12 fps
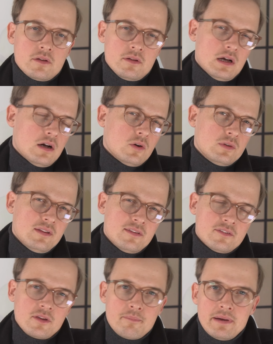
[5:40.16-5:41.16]
Now, this
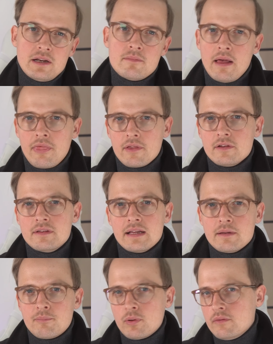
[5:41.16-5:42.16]
is a better method
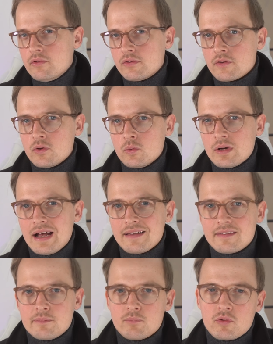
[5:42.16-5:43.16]
than the previous two
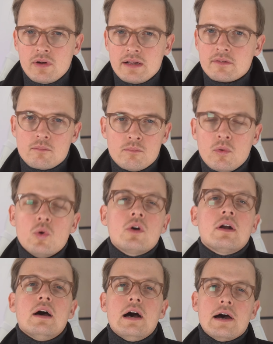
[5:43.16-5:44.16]
as it provides
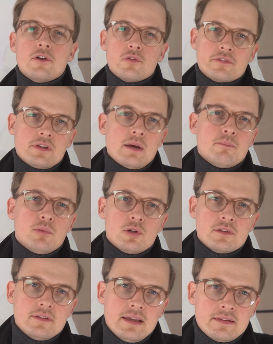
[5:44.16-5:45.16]
more
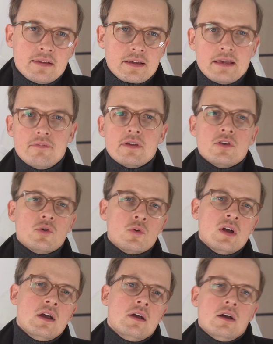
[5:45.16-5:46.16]
out-of-sample data, giving you
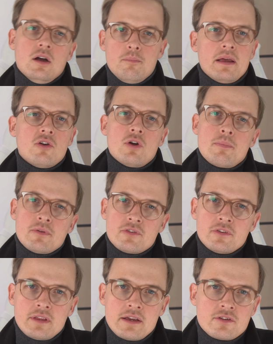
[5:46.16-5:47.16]
a better
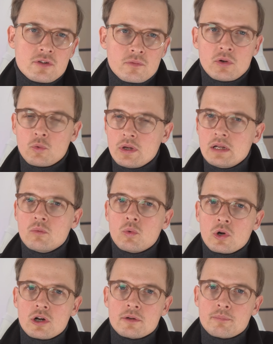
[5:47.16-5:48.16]
representation of the
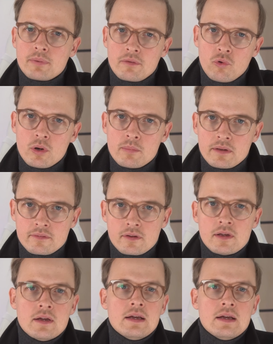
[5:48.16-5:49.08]
real-world performance.